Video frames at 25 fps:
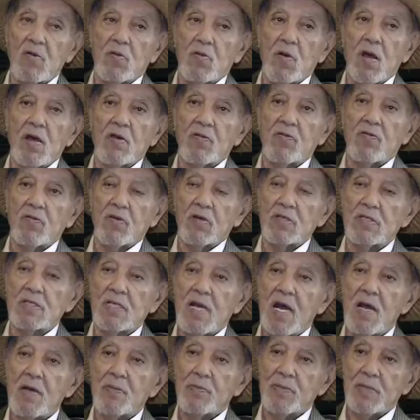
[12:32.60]
wife was
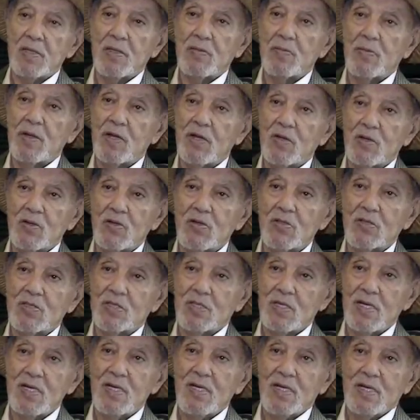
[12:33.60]
happy
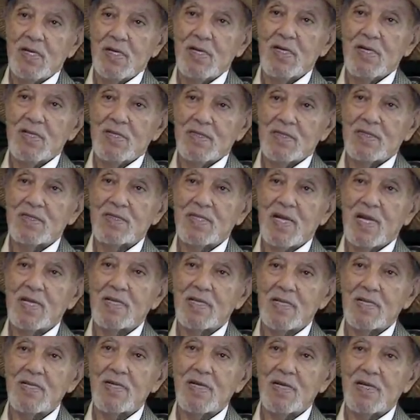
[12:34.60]
because
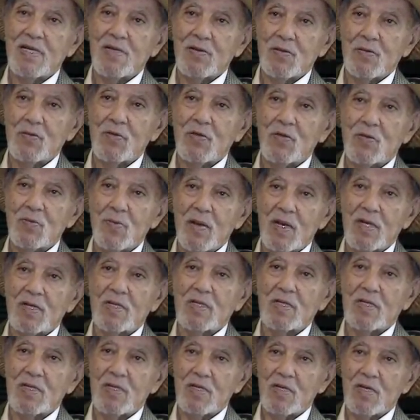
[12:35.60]
suddenly we're
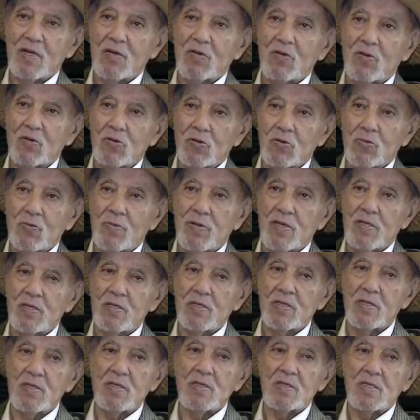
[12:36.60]
making a good
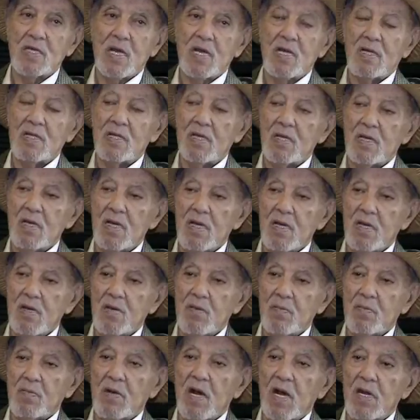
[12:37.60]
business, and
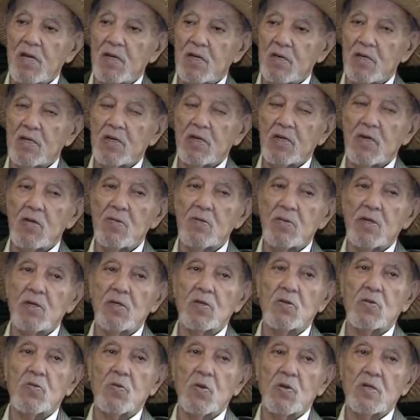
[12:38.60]
my
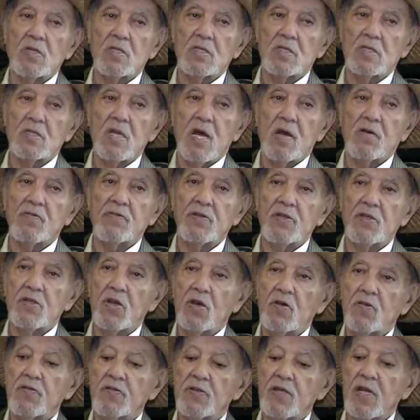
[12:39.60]
agreement with
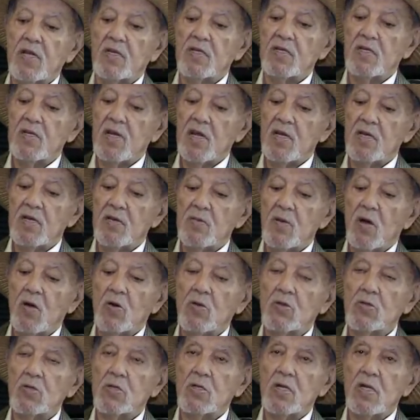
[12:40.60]
Davidoff that they
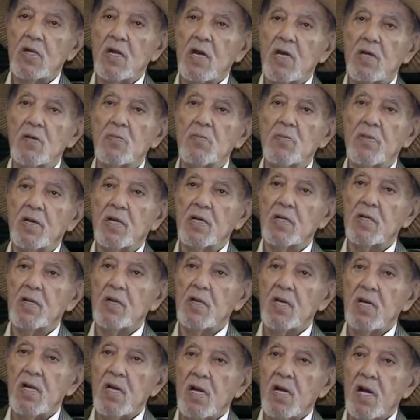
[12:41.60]
own the name, but
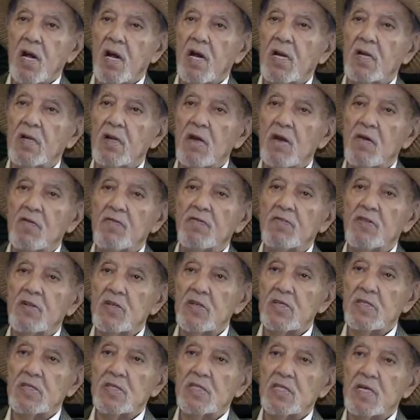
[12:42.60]
on
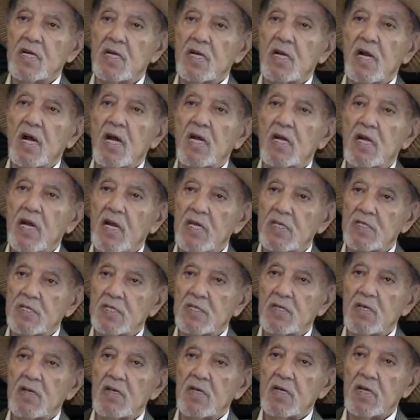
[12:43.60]
every cigar I
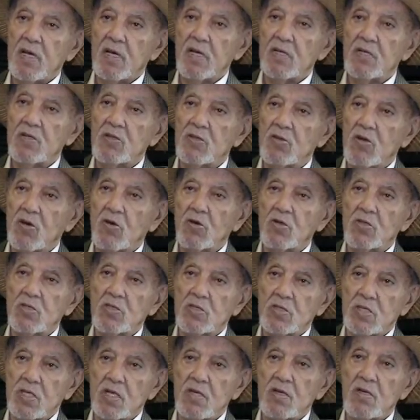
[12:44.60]
still get a
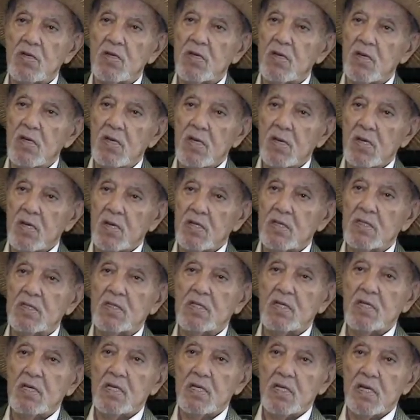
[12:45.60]
royalty
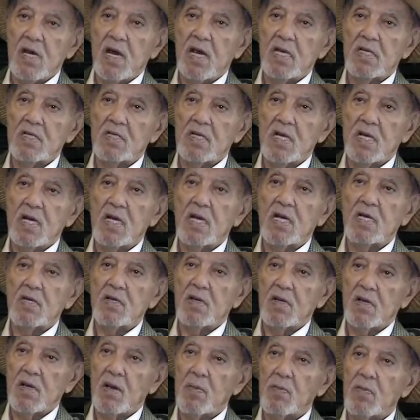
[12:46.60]
until I
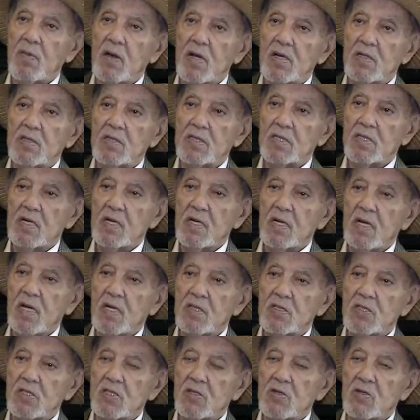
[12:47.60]
die on my
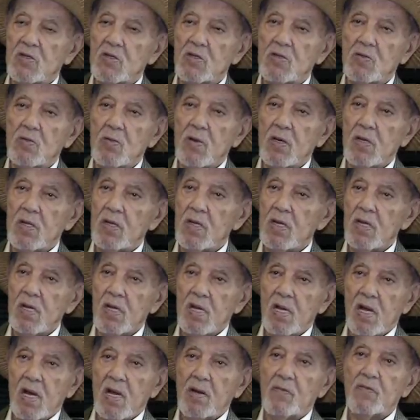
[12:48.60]
cigar. So
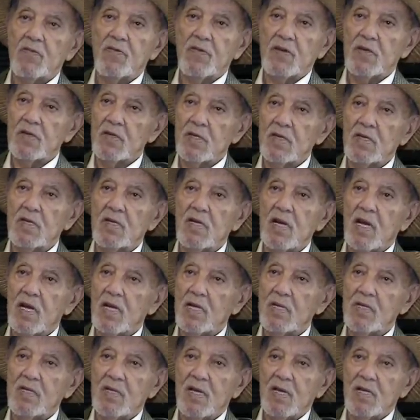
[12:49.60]
I'm very
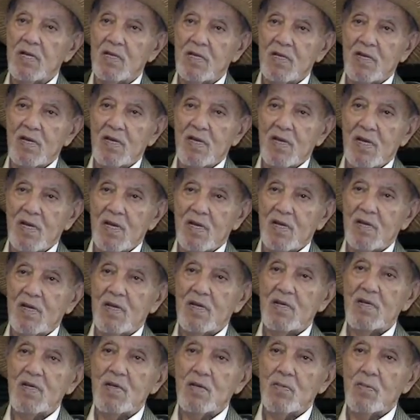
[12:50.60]
glad that
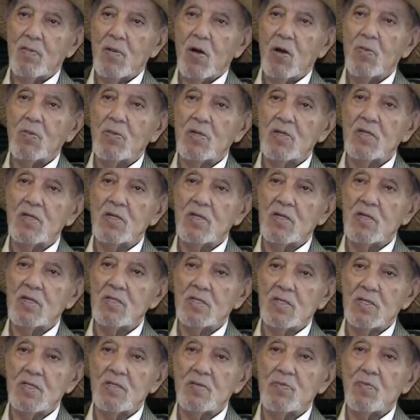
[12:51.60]
in a moment,
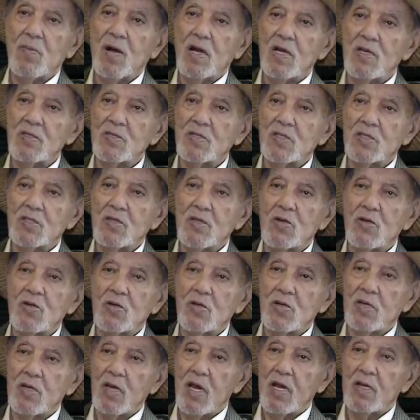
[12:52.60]
this is my
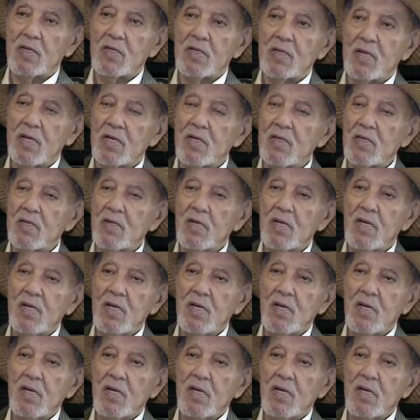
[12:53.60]
story. And then